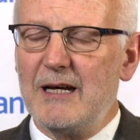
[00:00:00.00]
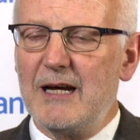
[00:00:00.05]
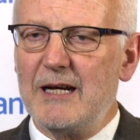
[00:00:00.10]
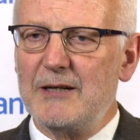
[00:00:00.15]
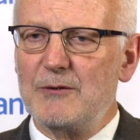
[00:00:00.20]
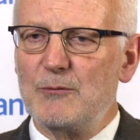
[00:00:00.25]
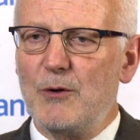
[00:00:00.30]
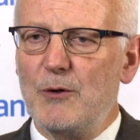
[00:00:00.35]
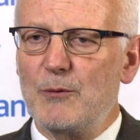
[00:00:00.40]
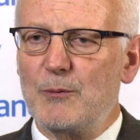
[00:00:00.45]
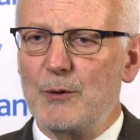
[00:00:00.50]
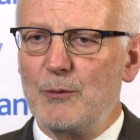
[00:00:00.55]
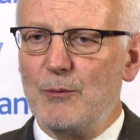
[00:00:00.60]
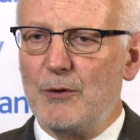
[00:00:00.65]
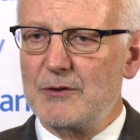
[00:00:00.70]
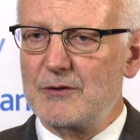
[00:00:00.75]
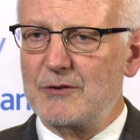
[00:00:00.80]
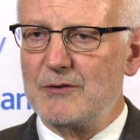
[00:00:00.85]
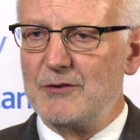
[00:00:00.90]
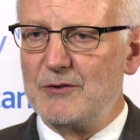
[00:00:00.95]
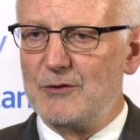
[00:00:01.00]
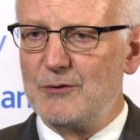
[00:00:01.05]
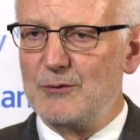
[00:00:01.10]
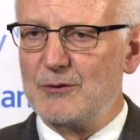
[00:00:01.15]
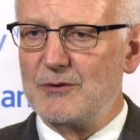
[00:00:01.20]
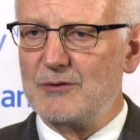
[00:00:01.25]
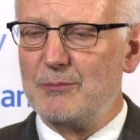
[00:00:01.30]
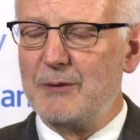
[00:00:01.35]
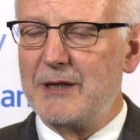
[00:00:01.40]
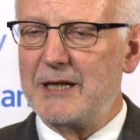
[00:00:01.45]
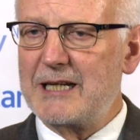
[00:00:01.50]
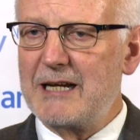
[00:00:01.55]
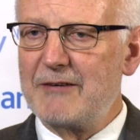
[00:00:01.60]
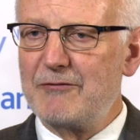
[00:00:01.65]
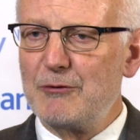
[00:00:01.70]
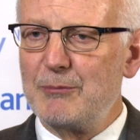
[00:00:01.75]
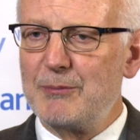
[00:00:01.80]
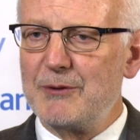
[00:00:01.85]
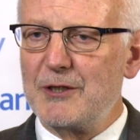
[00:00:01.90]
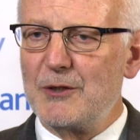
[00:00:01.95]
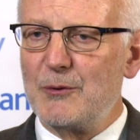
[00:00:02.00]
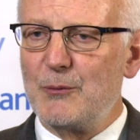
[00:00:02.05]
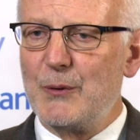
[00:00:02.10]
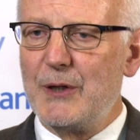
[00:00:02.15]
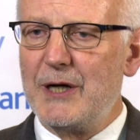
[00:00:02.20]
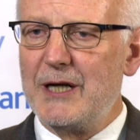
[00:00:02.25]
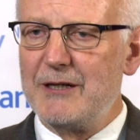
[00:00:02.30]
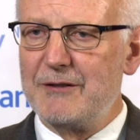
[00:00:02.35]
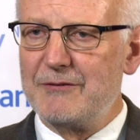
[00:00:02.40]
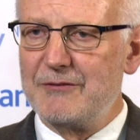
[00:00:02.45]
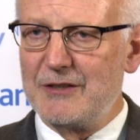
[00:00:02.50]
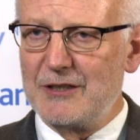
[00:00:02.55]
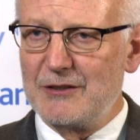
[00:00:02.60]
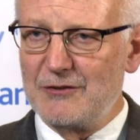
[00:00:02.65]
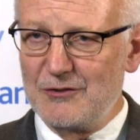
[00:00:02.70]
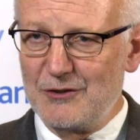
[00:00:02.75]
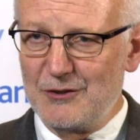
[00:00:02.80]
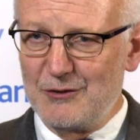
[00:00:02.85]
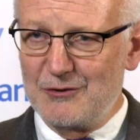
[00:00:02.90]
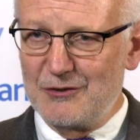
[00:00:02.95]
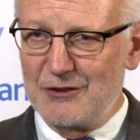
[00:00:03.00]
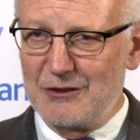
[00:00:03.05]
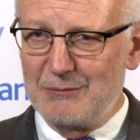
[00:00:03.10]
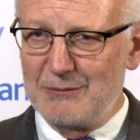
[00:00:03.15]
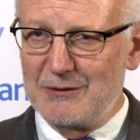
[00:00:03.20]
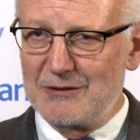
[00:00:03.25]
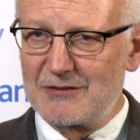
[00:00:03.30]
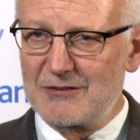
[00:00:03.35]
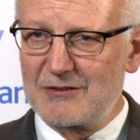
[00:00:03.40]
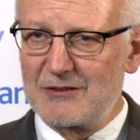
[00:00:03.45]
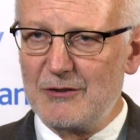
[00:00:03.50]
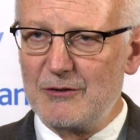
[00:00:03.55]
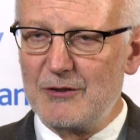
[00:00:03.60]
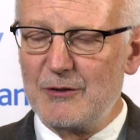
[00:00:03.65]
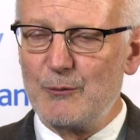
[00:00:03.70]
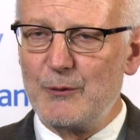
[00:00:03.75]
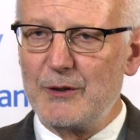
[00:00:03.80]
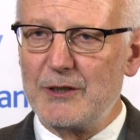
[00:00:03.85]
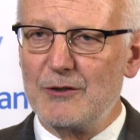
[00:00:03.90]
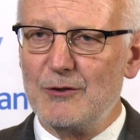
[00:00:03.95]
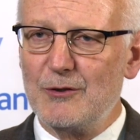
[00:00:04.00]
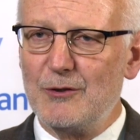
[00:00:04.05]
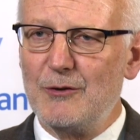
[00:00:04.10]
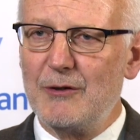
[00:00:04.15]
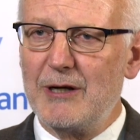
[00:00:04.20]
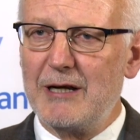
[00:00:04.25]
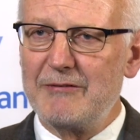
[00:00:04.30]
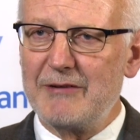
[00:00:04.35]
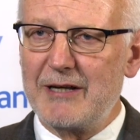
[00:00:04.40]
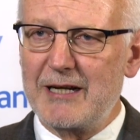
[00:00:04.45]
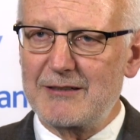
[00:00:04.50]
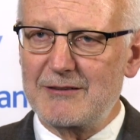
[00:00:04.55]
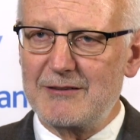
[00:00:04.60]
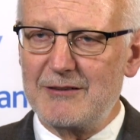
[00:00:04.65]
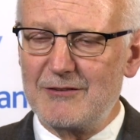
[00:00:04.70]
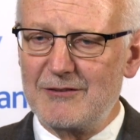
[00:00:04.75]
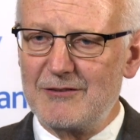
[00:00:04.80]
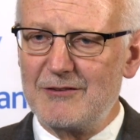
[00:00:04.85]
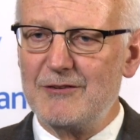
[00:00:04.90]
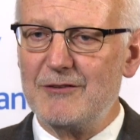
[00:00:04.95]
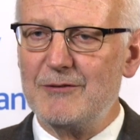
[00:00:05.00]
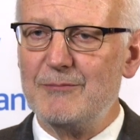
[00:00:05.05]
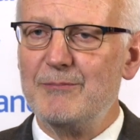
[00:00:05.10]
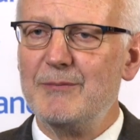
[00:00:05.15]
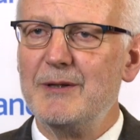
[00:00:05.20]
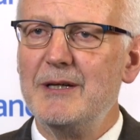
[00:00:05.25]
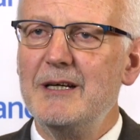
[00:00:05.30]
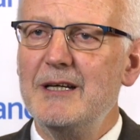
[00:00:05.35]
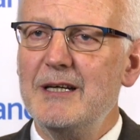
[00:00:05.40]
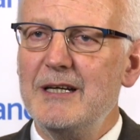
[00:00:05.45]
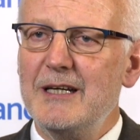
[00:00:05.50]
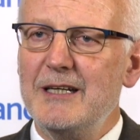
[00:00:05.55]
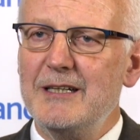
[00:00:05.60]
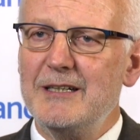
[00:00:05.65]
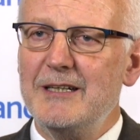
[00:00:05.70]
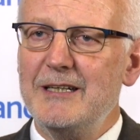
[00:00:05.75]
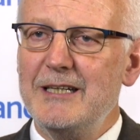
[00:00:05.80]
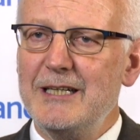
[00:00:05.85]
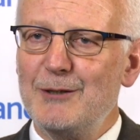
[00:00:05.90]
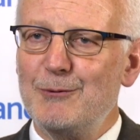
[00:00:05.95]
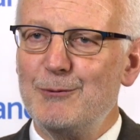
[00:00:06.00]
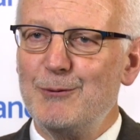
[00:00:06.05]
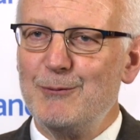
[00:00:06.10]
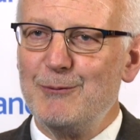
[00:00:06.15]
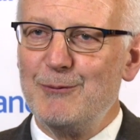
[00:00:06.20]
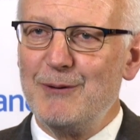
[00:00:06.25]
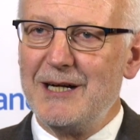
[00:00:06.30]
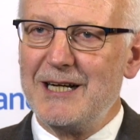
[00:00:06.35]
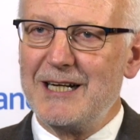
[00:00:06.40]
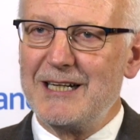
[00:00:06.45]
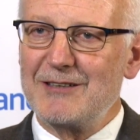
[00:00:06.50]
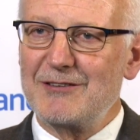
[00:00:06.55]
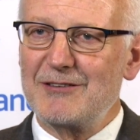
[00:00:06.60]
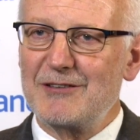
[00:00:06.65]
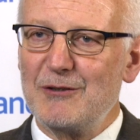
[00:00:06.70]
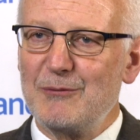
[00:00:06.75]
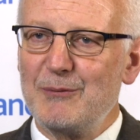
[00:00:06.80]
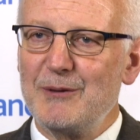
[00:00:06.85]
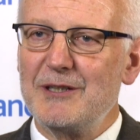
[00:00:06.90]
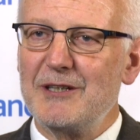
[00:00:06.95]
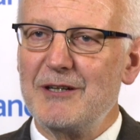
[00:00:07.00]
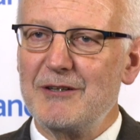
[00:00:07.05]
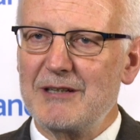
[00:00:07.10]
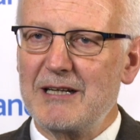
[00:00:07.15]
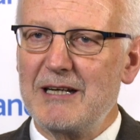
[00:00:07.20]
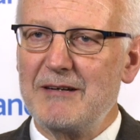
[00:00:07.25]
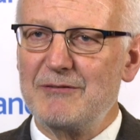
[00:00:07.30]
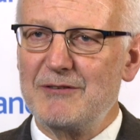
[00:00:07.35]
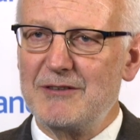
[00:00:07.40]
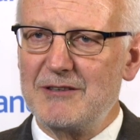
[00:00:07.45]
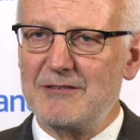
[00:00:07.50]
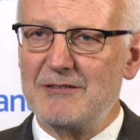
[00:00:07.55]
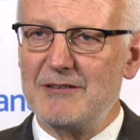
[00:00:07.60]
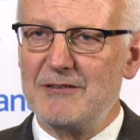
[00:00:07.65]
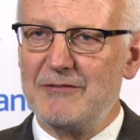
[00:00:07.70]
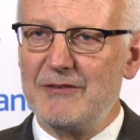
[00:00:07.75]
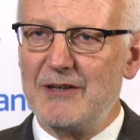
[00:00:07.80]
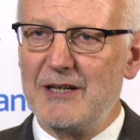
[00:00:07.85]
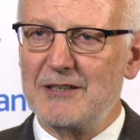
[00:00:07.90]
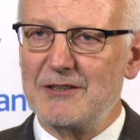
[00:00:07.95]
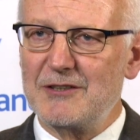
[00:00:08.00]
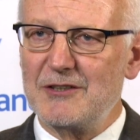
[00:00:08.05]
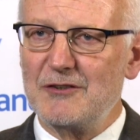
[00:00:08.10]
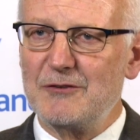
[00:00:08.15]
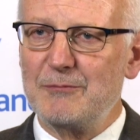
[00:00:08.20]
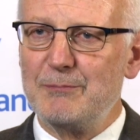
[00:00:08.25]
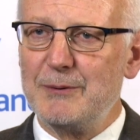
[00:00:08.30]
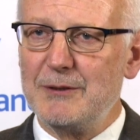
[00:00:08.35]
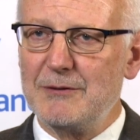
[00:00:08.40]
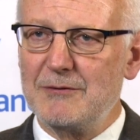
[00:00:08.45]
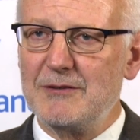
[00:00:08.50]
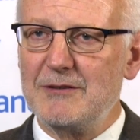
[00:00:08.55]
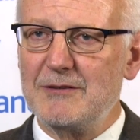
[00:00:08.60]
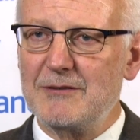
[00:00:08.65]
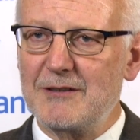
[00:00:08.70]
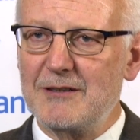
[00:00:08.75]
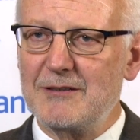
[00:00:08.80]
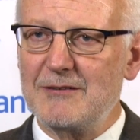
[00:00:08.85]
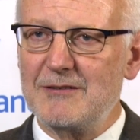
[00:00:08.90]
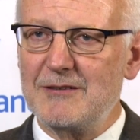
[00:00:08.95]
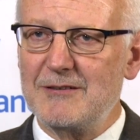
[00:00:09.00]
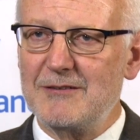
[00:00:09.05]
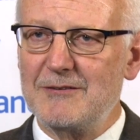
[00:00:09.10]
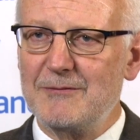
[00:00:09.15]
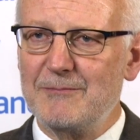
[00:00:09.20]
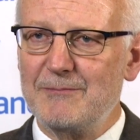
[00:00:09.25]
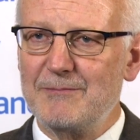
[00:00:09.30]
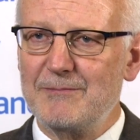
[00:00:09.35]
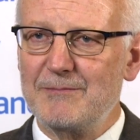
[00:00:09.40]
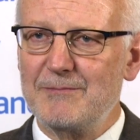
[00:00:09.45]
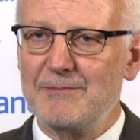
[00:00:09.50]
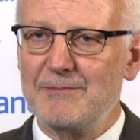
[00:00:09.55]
And what we want to do is make everybody aware of these new treatments so that we can all have access to them in an equal way so we don't have disadvantage built into the system.